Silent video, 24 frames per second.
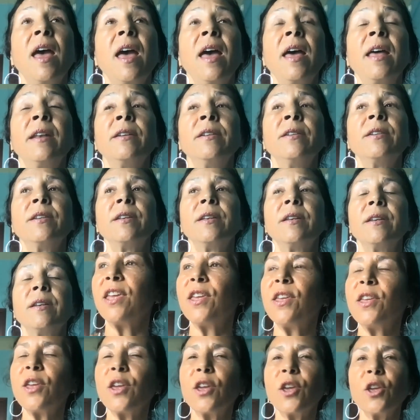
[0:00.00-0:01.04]
And
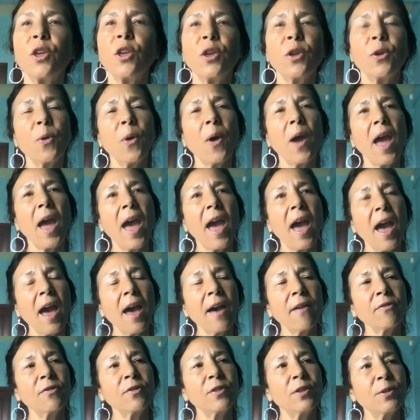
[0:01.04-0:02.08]
you
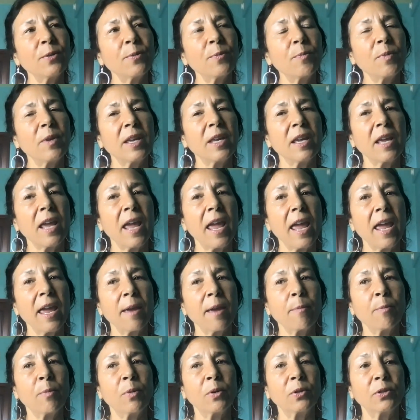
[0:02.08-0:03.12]
have to be
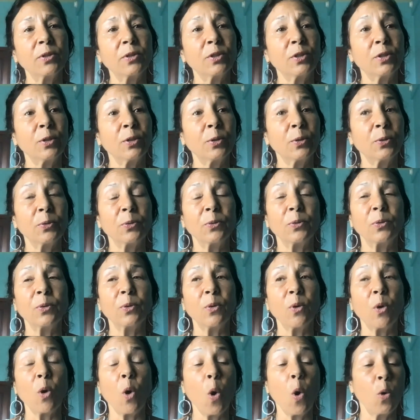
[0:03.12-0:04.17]
able to
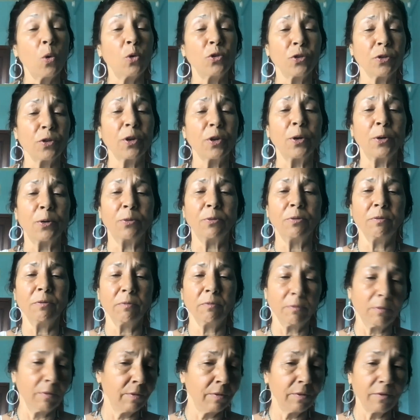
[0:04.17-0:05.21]
hold your own,